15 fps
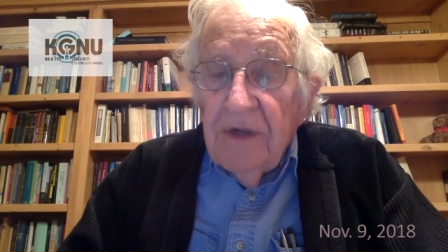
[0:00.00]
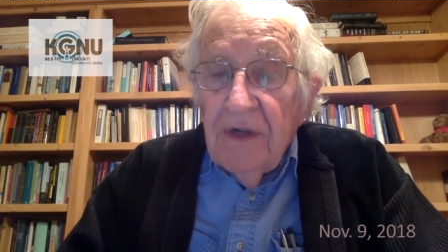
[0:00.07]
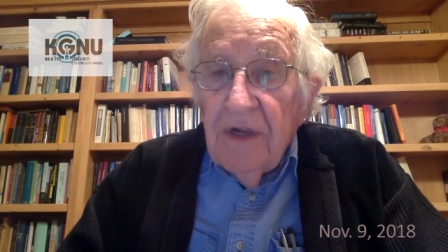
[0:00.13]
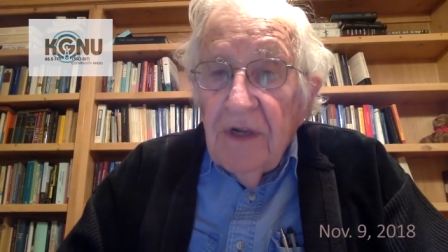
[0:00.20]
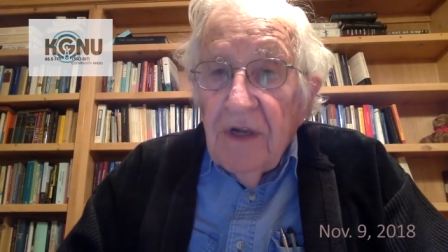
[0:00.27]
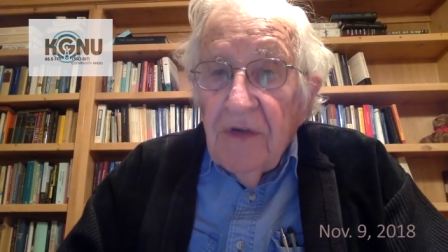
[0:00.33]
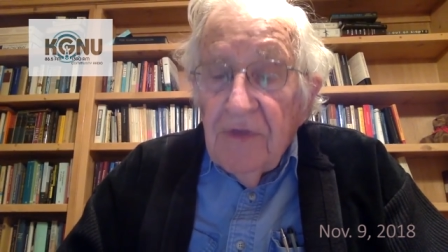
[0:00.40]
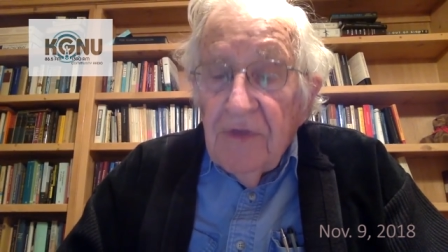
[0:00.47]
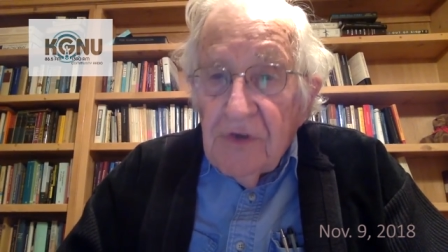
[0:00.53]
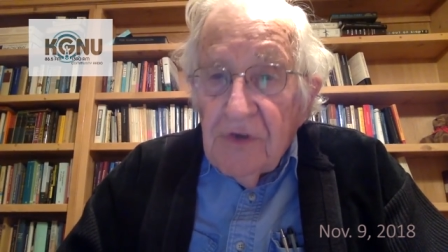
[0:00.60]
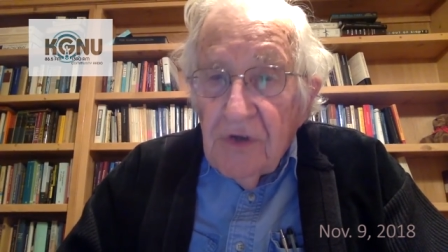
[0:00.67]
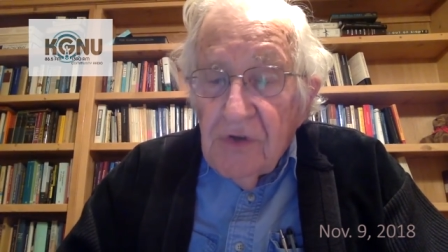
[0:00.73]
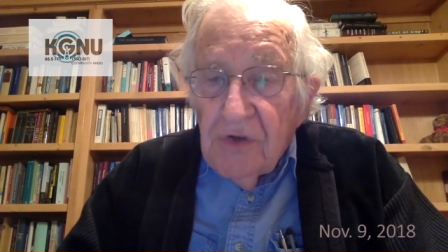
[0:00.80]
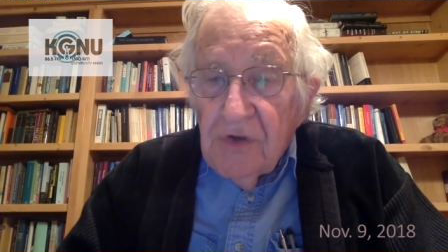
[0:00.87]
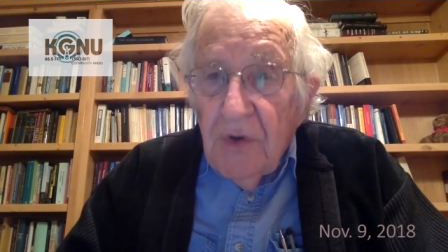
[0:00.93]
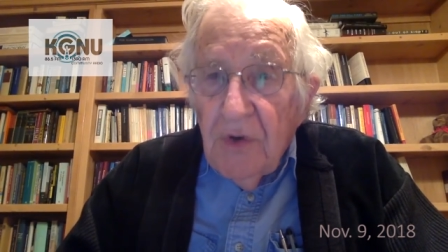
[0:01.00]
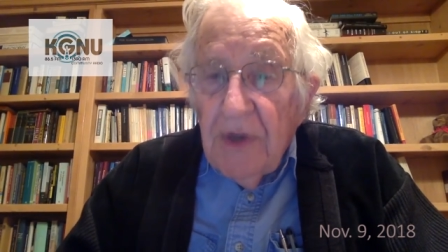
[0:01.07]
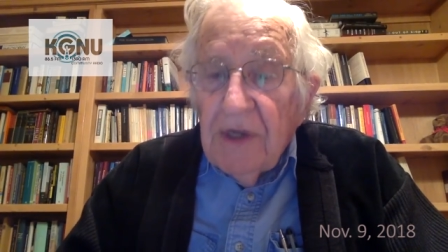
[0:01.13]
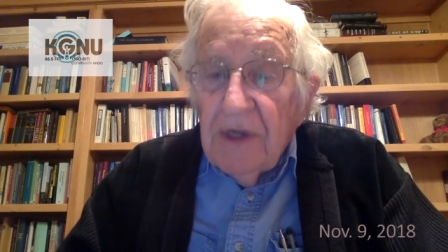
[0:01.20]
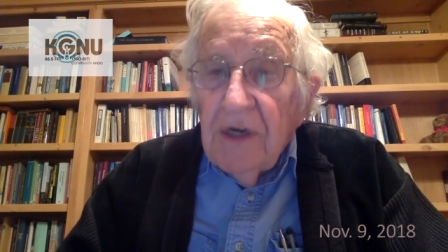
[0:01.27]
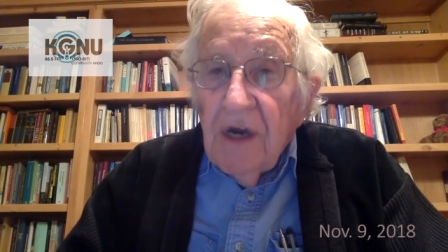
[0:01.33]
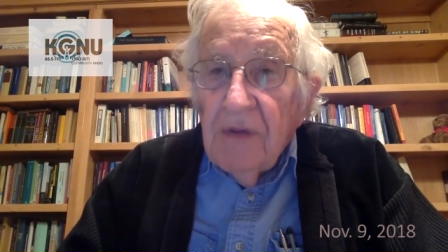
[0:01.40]
of the
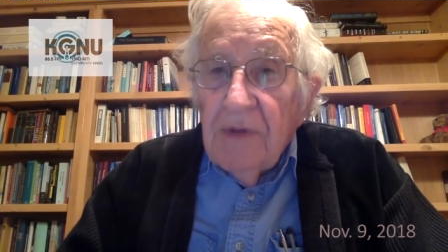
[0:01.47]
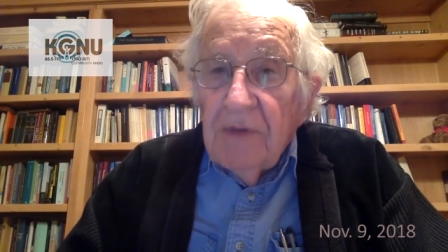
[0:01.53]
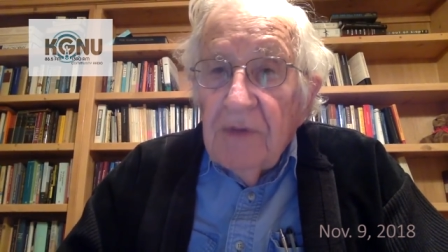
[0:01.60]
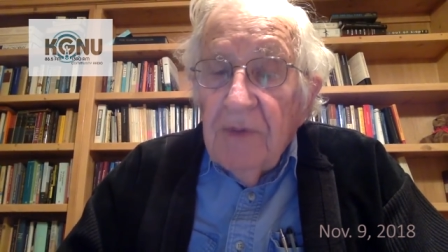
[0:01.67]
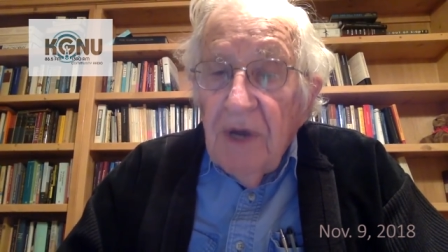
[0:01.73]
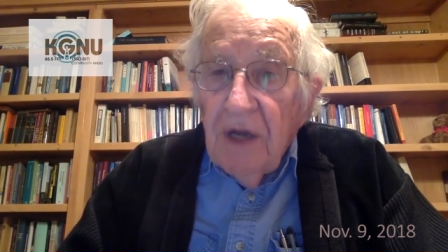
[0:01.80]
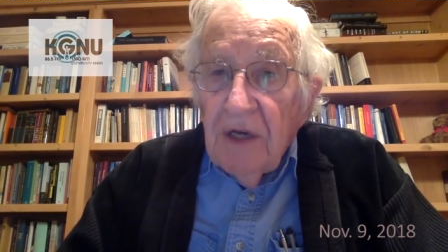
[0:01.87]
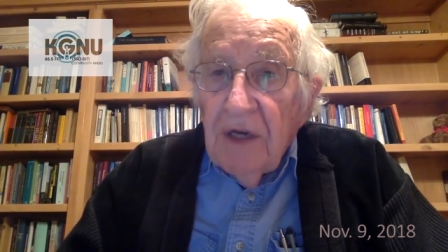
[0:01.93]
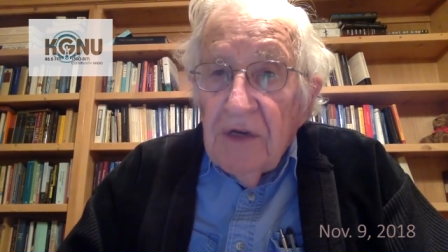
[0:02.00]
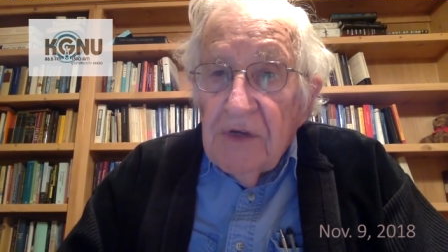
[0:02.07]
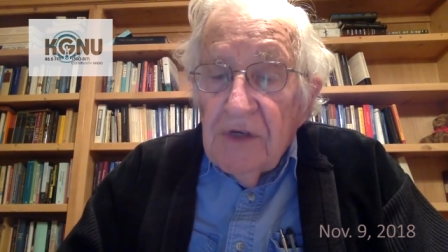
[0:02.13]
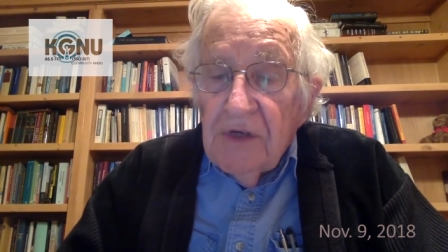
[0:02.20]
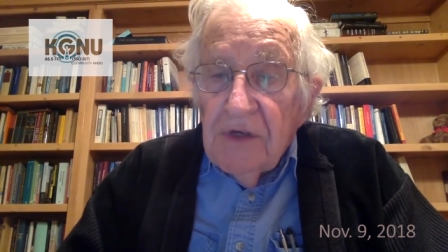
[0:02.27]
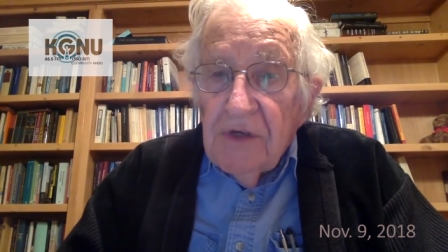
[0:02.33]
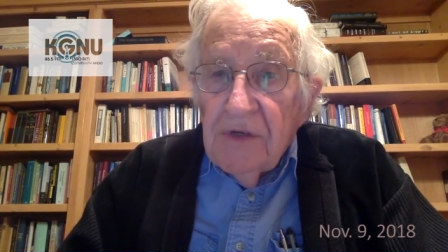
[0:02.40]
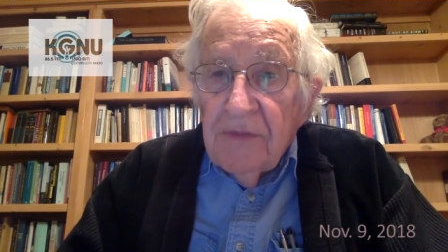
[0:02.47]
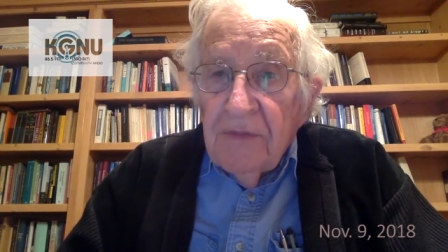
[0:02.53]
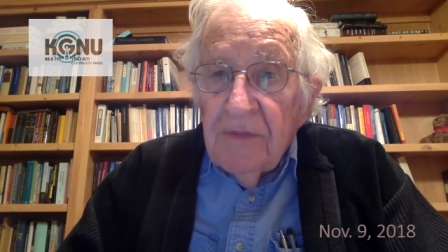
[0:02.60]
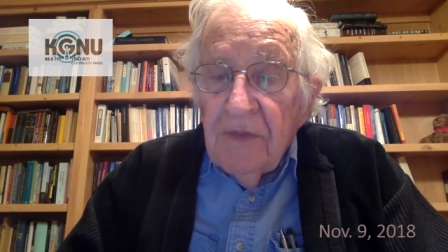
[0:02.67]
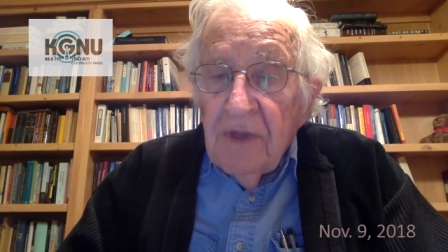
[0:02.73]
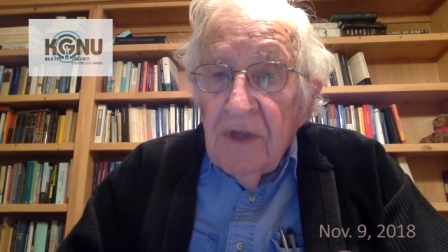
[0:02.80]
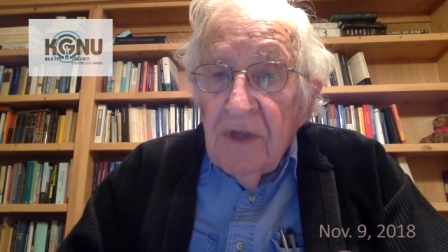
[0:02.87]
socioeconomic policies
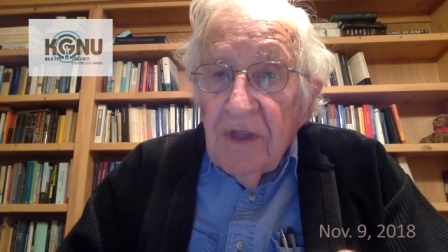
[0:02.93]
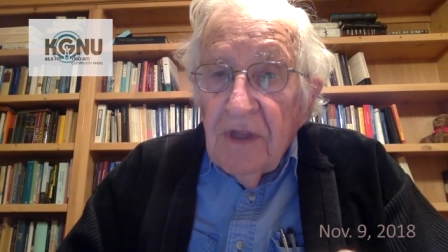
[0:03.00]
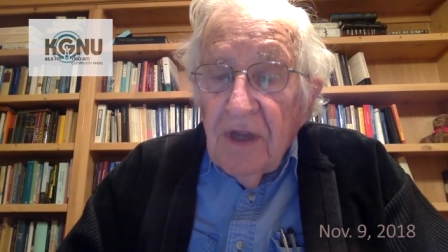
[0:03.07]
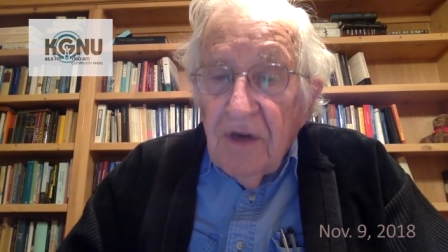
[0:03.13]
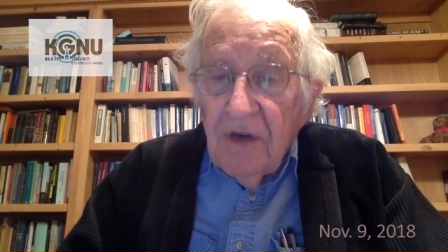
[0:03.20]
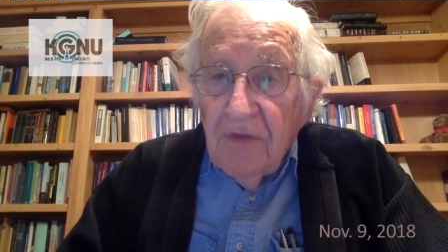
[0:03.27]
that have been